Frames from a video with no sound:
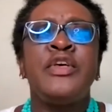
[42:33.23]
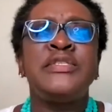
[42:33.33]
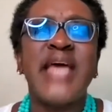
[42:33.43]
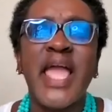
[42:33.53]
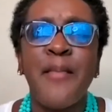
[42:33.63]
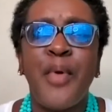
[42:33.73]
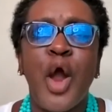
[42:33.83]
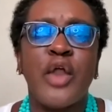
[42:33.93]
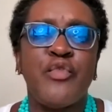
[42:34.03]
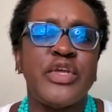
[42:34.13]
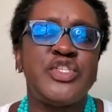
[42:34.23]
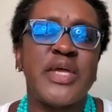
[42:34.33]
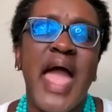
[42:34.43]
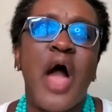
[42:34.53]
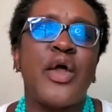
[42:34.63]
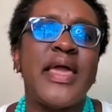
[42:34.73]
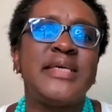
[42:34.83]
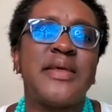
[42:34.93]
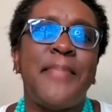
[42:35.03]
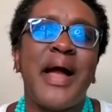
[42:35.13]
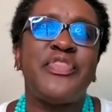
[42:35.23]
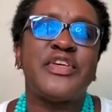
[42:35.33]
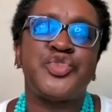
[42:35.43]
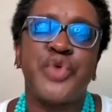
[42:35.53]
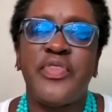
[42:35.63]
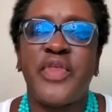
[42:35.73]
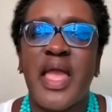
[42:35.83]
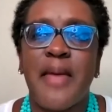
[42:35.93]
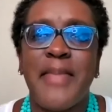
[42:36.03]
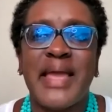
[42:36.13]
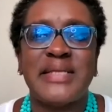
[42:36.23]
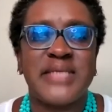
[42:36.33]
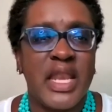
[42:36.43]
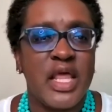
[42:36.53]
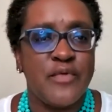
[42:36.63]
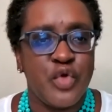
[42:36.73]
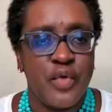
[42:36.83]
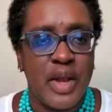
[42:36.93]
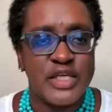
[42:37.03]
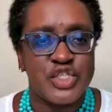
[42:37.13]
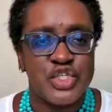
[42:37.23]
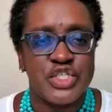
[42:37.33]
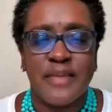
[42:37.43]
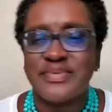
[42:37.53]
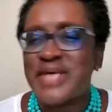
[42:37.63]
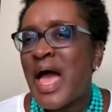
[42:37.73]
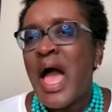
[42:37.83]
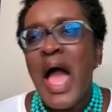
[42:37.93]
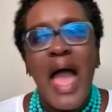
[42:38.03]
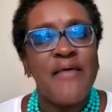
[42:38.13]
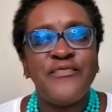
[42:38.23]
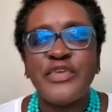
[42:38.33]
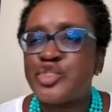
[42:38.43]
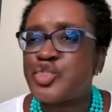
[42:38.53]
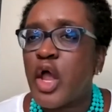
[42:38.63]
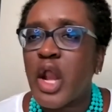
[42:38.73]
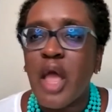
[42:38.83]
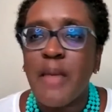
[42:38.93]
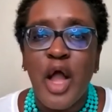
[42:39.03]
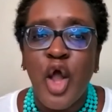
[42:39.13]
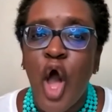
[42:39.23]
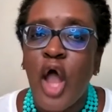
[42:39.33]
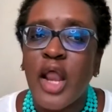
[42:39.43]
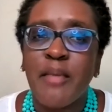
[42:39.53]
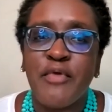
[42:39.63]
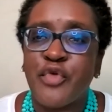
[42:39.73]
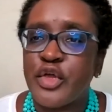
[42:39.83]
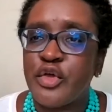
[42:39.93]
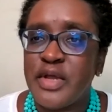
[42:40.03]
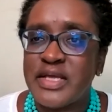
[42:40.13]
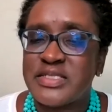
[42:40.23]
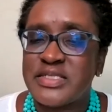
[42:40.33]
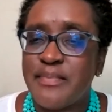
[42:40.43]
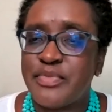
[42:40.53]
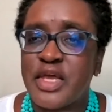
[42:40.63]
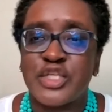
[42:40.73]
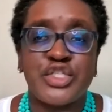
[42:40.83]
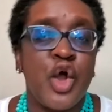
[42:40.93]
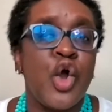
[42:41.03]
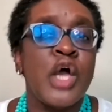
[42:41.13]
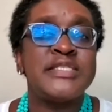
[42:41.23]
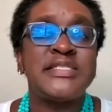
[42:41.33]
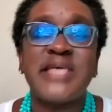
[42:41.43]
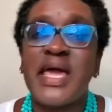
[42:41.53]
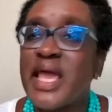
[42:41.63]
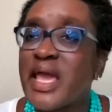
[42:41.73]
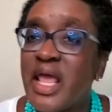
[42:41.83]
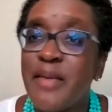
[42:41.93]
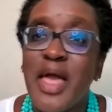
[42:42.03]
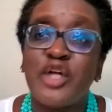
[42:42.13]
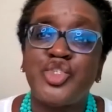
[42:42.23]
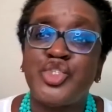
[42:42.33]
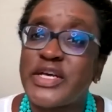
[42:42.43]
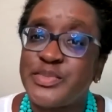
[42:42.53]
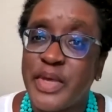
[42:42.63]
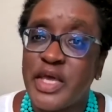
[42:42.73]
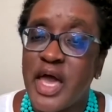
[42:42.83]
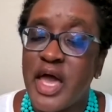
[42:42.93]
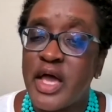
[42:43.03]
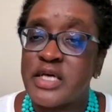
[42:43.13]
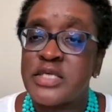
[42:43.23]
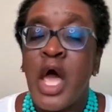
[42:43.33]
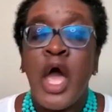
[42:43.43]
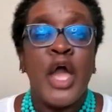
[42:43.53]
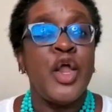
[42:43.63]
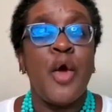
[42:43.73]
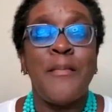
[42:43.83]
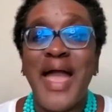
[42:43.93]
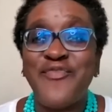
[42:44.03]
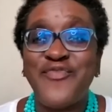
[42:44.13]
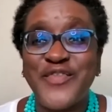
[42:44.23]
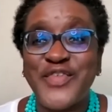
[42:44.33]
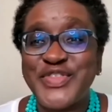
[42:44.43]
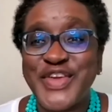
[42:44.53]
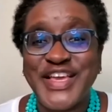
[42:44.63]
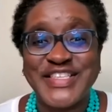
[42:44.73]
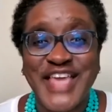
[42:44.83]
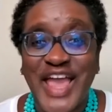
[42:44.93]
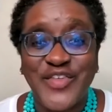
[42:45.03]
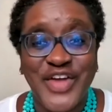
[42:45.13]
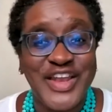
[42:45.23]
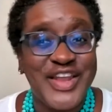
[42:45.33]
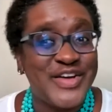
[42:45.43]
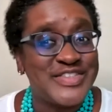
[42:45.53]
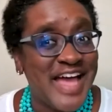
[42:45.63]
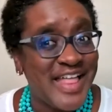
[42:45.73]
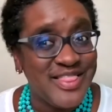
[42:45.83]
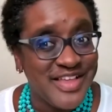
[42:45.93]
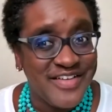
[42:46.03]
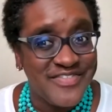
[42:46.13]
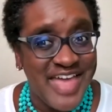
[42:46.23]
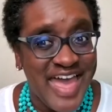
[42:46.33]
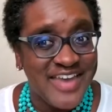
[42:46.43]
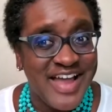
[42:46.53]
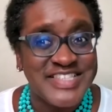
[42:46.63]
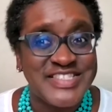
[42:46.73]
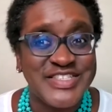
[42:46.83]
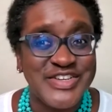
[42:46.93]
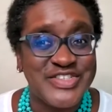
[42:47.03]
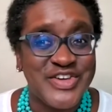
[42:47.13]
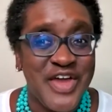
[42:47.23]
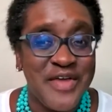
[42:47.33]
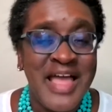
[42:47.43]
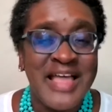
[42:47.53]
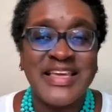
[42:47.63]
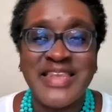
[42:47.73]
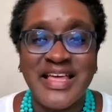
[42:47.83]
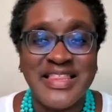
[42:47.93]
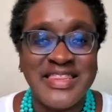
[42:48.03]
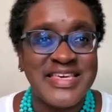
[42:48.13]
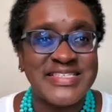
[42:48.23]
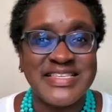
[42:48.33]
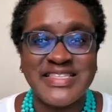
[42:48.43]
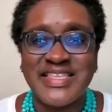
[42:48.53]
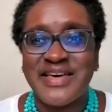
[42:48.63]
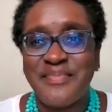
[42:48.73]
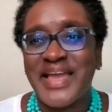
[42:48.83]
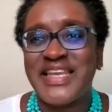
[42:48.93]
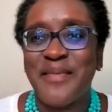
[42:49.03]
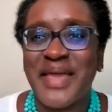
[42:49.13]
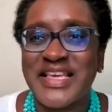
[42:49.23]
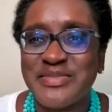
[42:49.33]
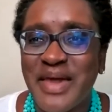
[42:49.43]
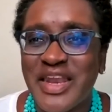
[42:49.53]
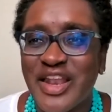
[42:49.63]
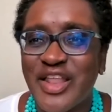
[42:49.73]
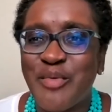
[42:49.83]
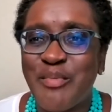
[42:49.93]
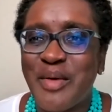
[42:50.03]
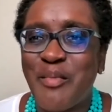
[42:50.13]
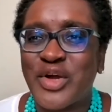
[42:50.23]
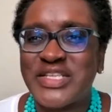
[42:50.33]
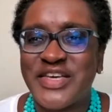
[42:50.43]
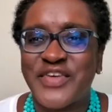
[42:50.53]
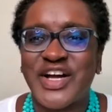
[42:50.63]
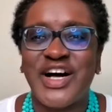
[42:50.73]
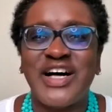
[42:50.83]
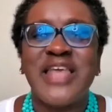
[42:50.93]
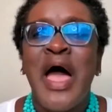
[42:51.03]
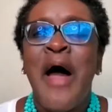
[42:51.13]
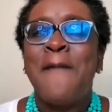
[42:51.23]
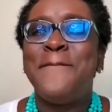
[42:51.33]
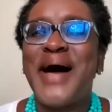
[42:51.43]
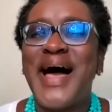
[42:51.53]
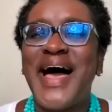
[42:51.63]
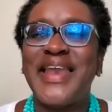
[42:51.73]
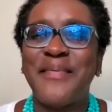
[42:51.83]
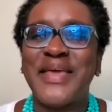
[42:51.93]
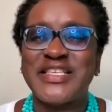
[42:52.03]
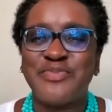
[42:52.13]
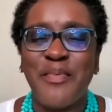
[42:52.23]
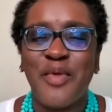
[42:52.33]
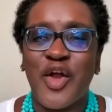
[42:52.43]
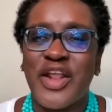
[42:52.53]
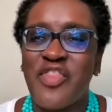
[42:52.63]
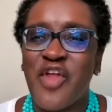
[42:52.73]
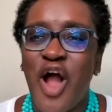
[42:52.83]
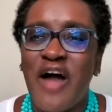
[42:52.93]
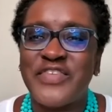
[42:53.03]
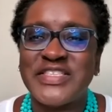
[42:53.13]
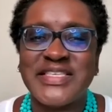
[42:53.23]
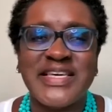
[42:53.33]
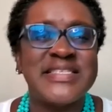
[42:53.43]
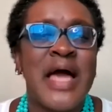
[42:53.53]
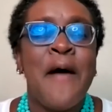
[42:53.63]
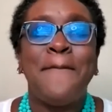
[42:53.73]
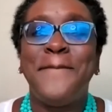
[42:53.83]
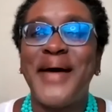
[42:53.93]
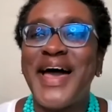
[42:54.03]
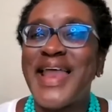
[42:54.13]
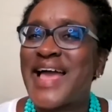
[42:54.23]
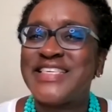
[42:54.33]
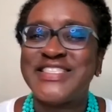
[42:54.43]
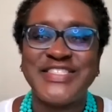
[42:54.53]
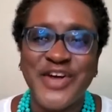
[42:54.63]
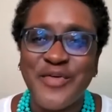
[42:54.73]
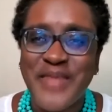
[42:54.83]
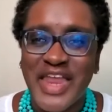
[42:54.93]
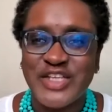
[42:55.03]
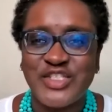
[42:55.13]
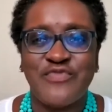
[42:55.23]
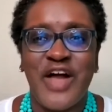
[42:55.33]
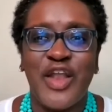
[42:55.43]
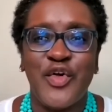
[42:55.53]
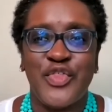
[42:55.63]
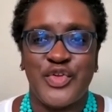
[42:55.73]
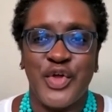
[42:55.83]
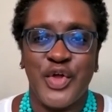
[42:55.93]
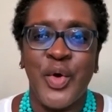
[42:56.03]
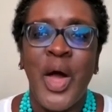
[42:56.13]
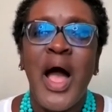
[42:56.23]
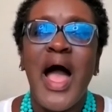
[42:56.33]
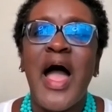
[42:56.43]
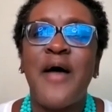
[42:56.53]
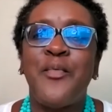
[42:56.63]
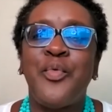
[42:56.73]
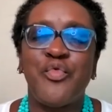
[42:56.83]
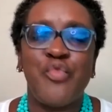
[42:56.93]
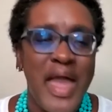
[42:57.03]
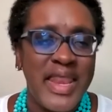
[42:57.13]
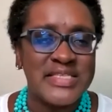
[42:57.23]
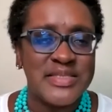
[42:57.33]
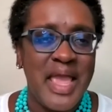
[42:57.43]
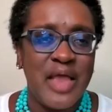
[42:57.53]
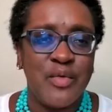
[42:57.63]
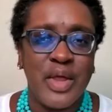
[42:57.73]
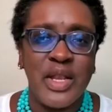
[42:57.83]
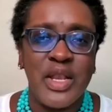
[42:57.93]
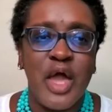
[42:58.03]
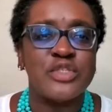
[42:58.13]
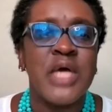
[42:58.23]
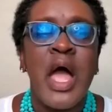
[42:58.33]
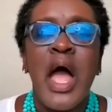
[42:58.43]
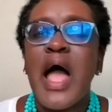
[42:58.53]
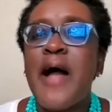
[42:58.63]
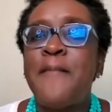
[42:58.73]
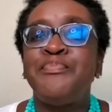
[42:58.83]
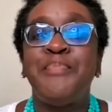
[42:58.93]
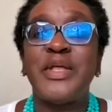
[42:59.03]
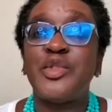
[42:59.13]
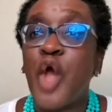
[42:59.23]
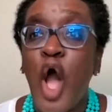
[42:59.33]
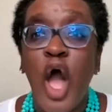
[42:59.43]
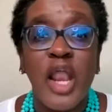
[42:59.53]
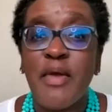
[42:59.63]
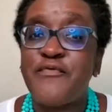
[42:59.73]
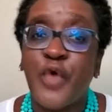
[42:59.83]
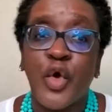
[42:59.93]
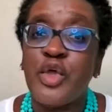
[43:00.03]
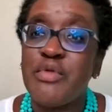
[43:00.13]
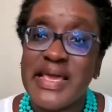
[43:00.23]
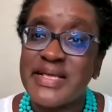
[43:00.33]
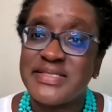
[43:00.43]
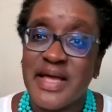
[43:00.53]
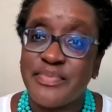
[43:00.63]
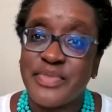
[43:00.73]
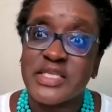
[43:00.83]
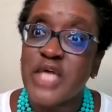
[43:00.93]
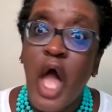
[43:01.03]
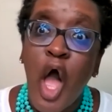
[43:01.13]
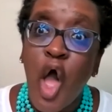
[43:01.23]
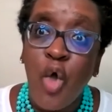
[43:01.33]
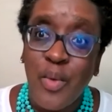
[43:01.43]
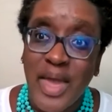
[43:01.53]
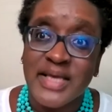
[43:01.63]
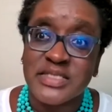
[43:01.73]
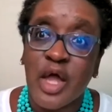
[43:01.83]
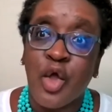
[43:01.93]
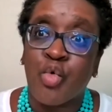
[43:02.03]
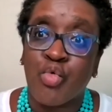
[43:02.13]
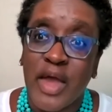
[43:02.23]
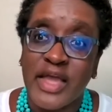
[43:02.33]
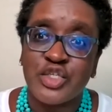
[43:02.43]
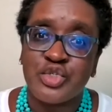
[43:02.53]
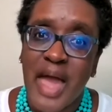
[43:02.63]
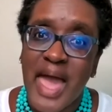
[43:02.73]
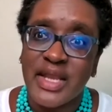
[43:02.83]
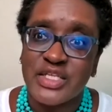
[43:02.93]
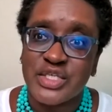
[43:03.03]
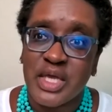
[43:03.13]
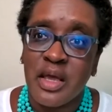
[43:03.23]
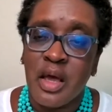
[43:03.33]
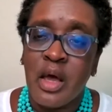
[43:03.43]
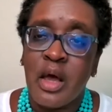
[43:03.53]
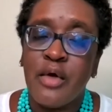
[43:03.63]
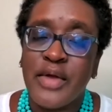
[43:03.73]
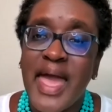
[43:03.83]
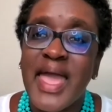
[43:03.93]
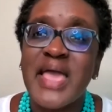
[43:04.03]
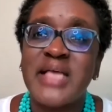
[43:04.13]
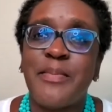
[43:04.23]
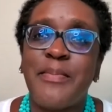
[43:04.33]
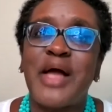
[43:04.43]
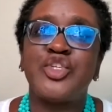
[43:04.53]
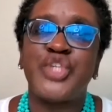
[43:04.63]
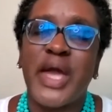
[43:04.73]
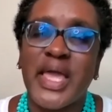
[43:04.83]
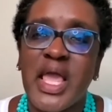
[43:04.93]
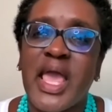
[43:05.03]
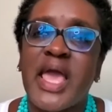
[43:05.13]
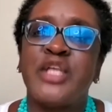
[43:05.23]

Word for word: The second part of reaching out is about the strengthening and maintaining of your relationships. I feel strongly about calling before you need something. So sending an email just because. You know, my favorite thing is handwritten notes. I love that. I still do it. Then this the pandemic has made it a little bit more difficult, but because people aren't in their offices, but I still manage to follow through uh, writing some handwritten notes. Um, but calling before you need something is always a great strategy. Okay. It's about checking